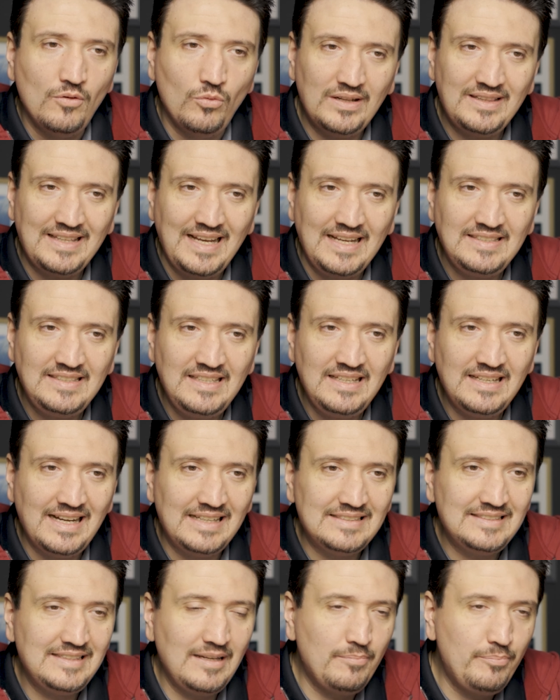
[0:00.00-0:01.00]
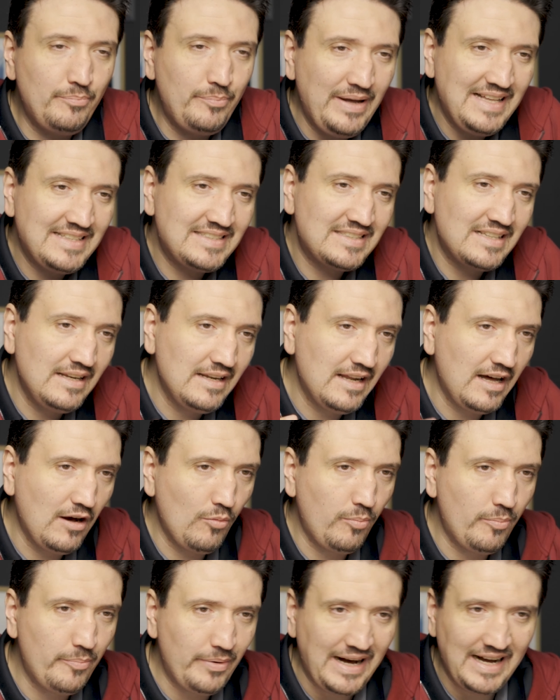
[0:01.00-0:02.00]
what I think are the best
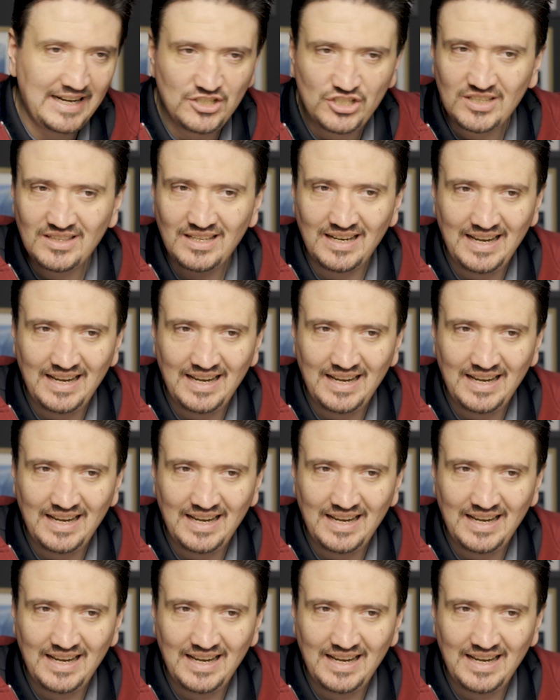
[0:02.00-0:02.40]
low budget